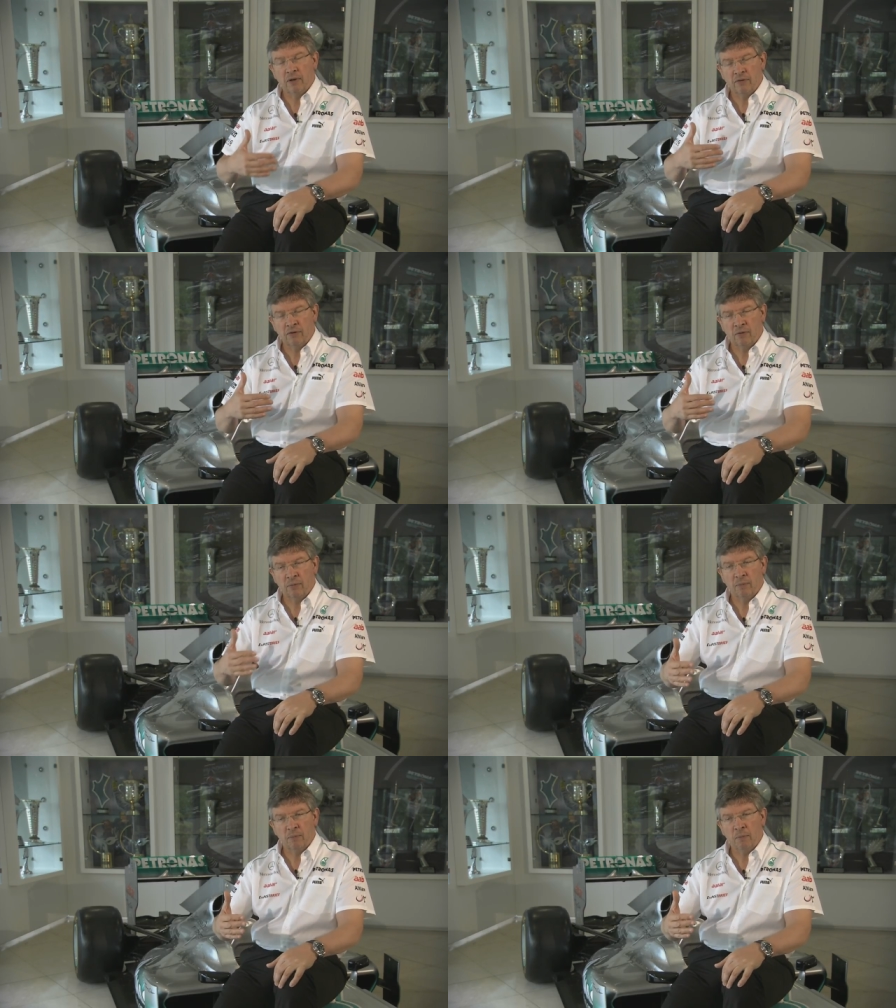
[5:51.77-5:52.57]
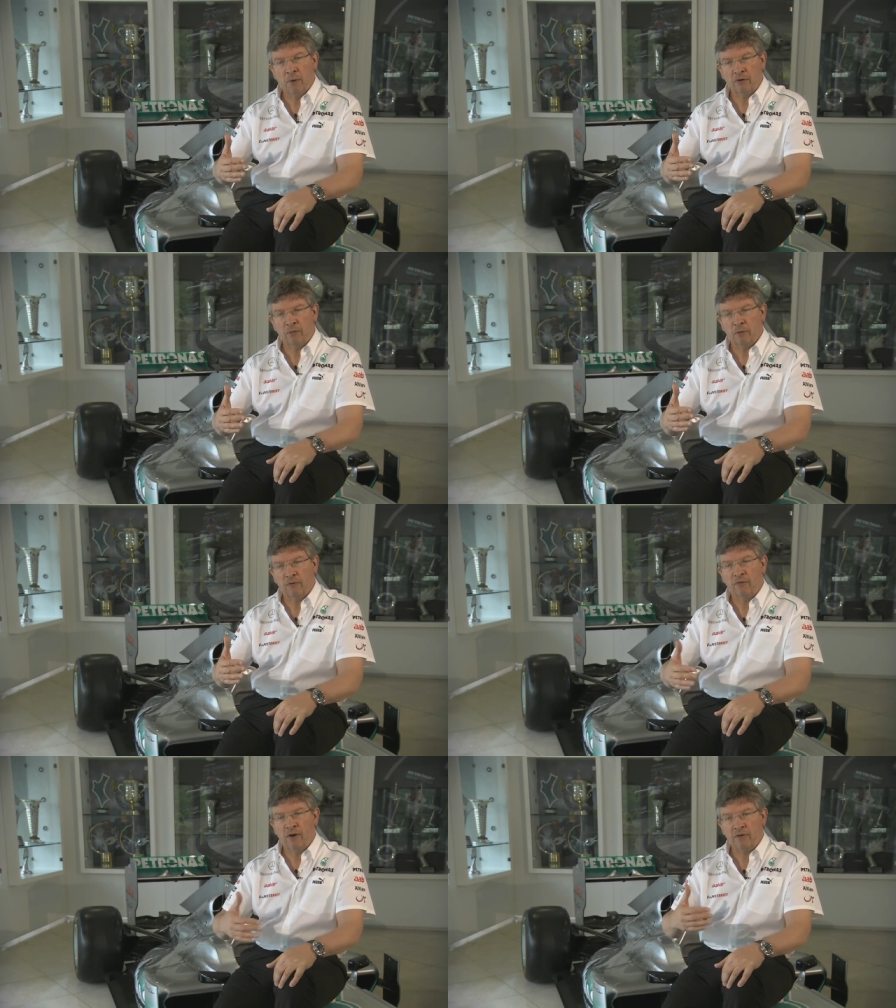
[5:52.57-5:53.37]
It's not possible
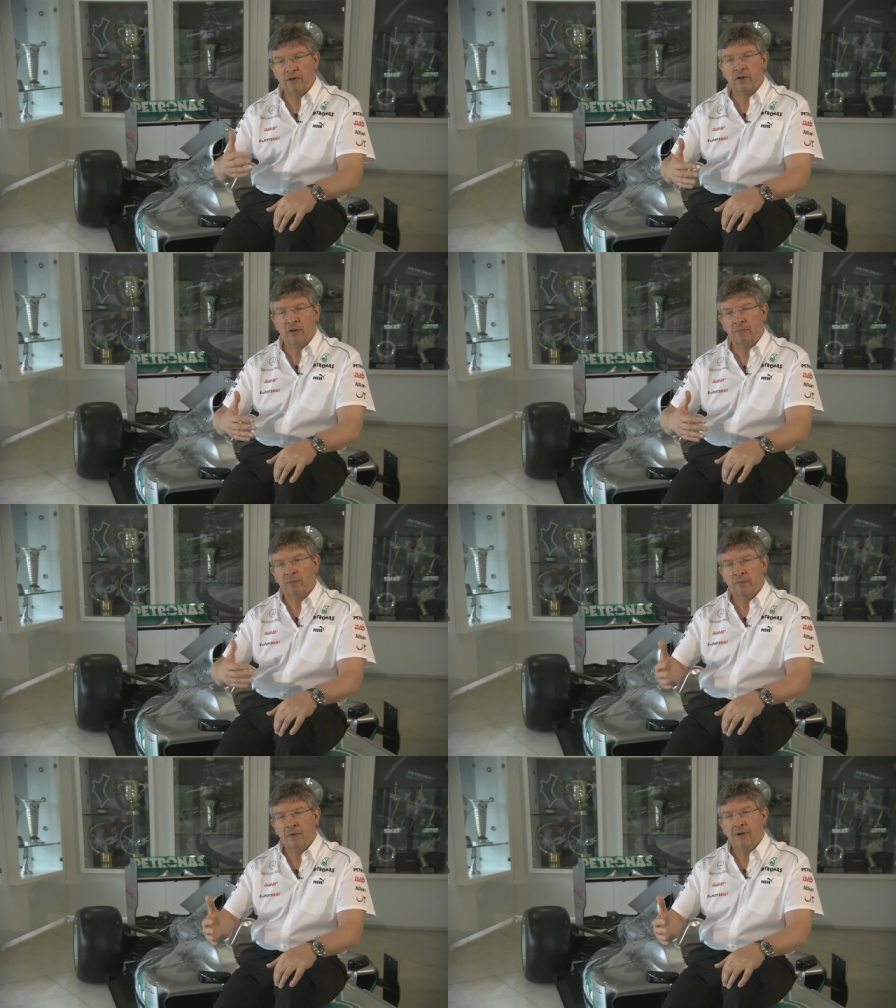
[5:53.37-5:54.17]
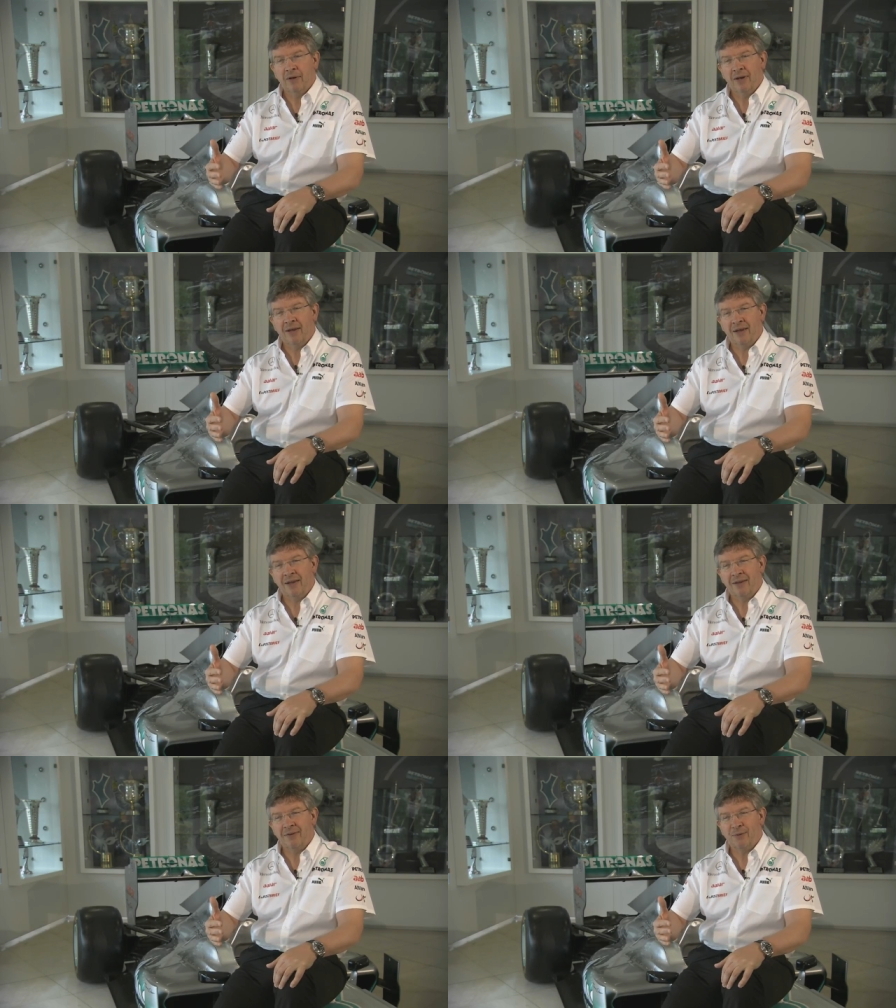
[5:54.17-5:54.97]
for every team
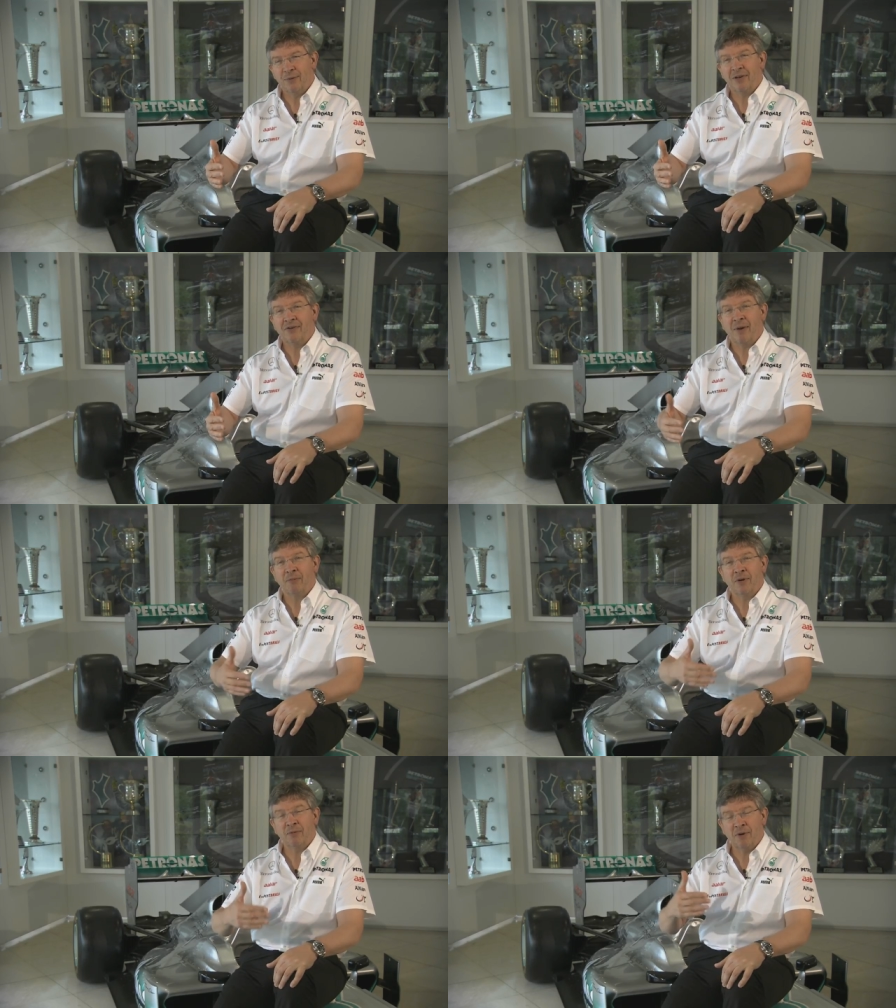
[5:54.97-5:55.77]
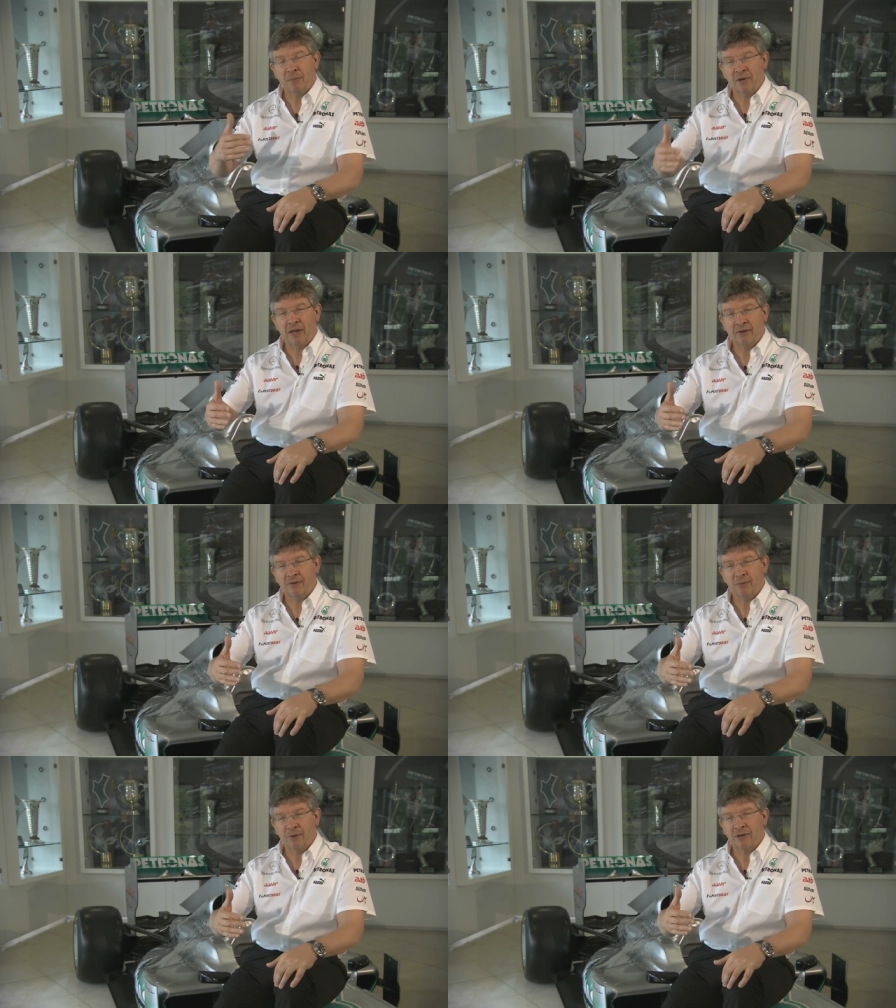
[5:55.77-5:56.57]
uh, to win the championship. Somebody
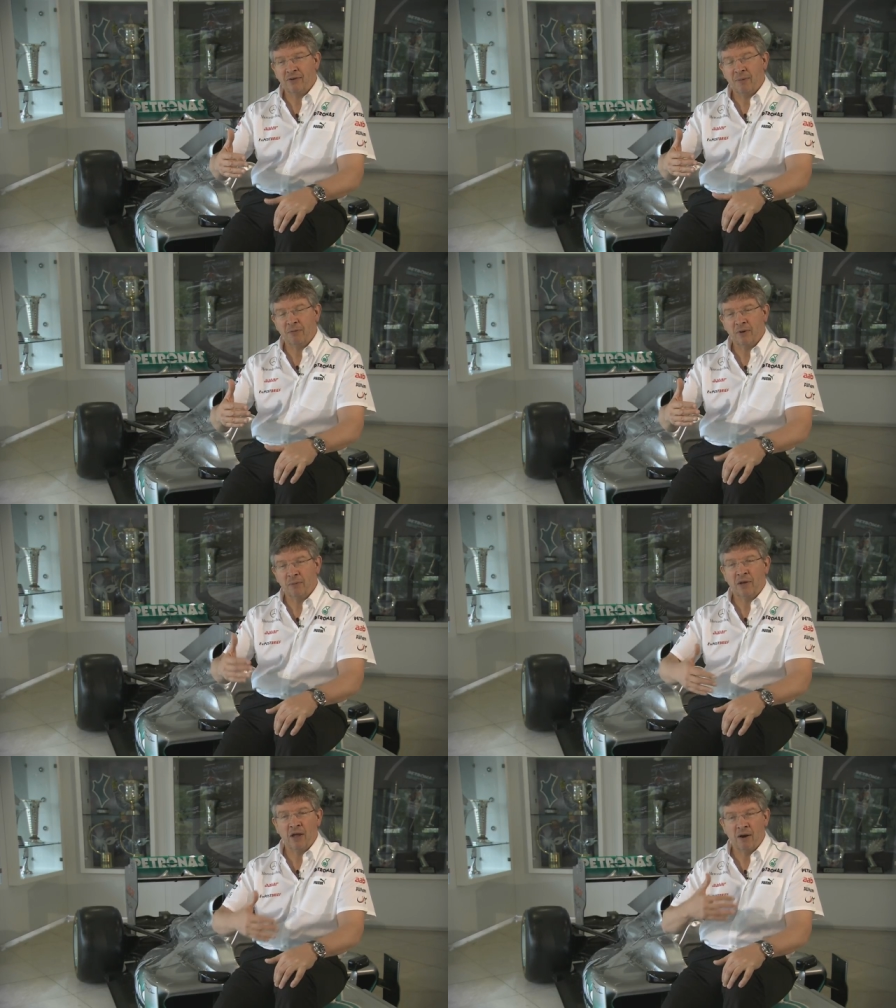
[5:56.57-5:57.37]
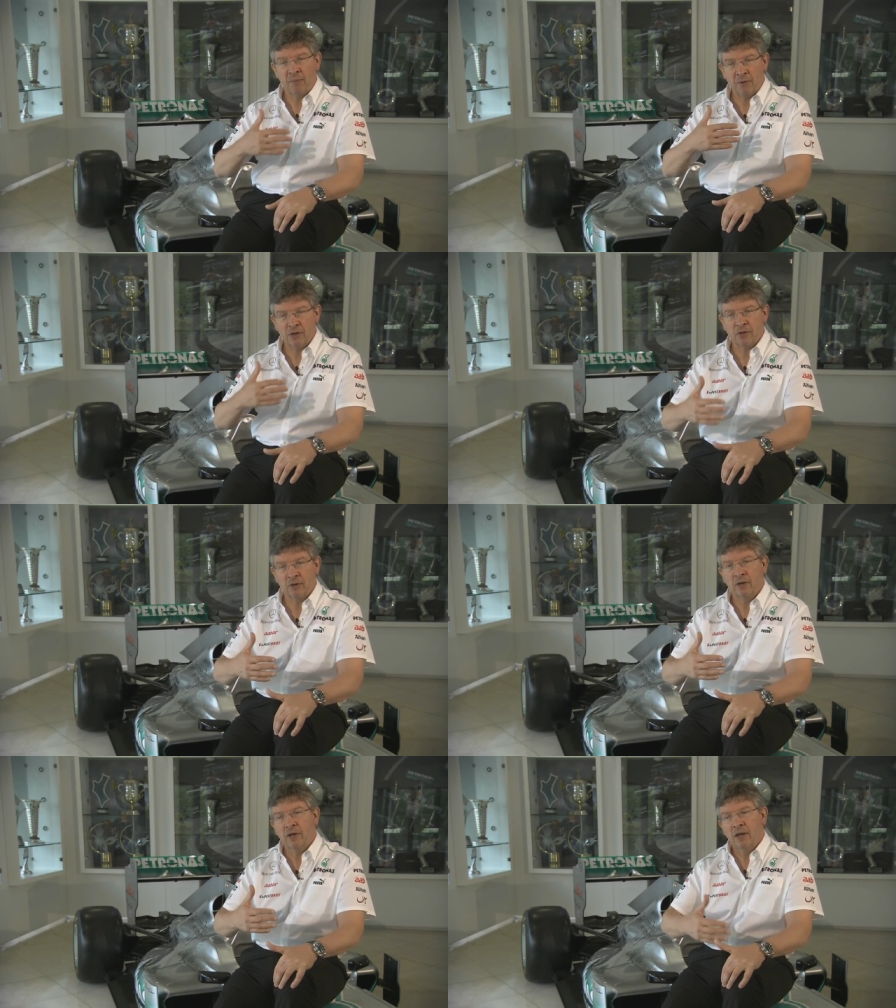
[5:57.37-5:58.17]
has to win the championship. But our
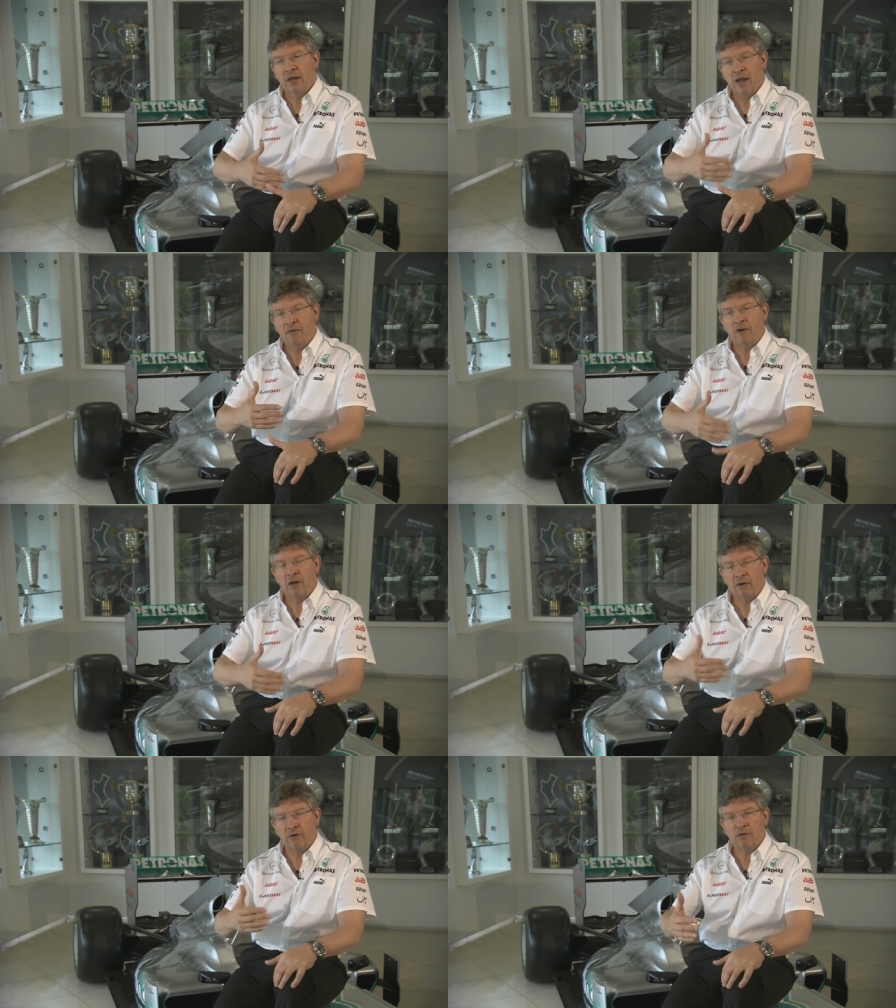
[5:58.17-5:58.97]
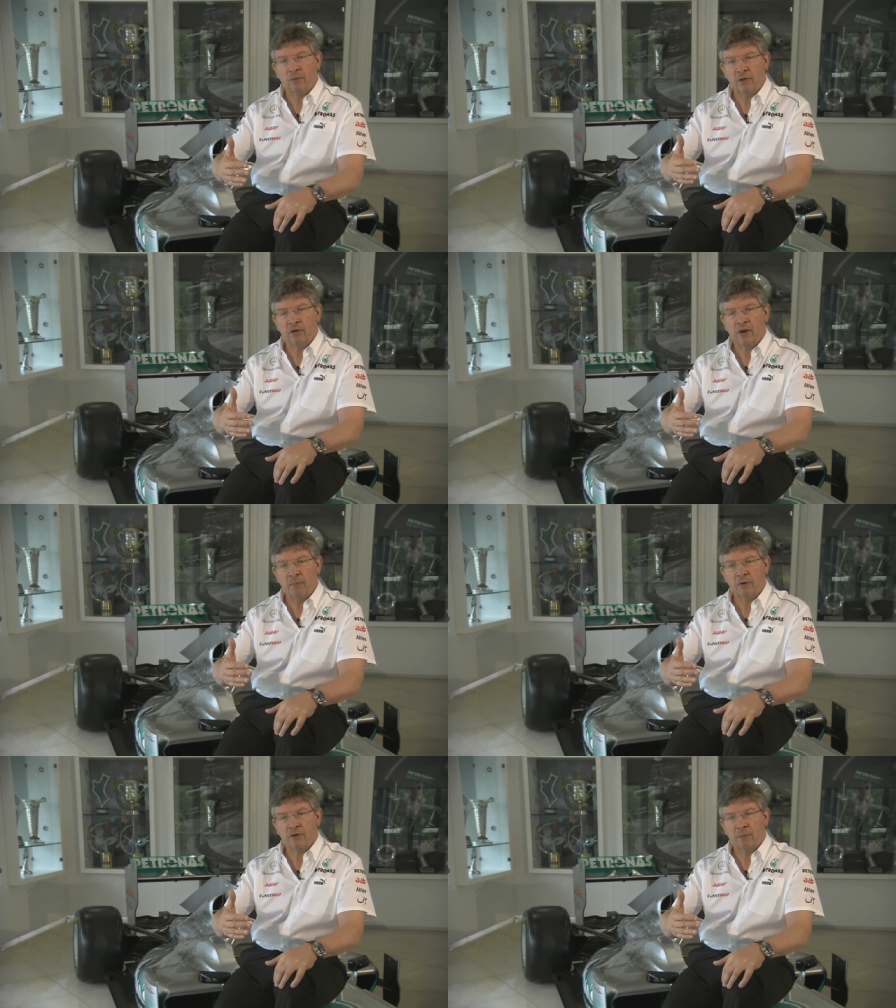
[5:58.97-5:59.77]
ambition every year is to win the
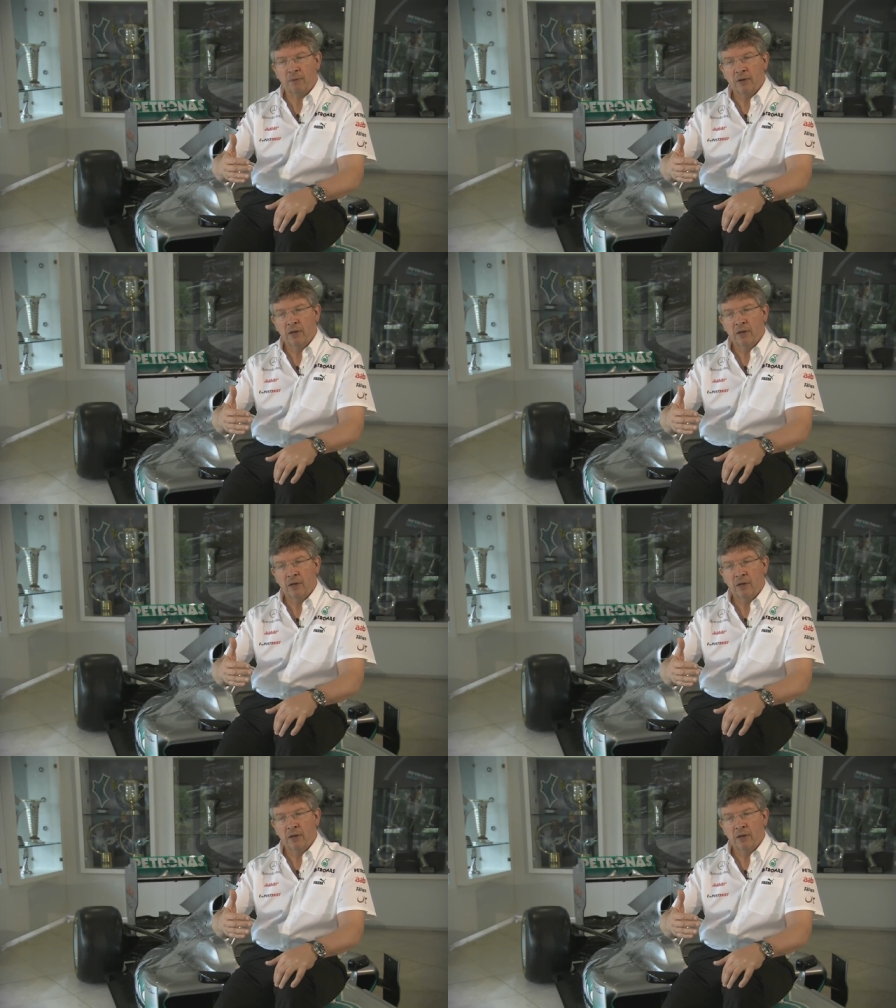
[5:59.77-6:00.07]
championship.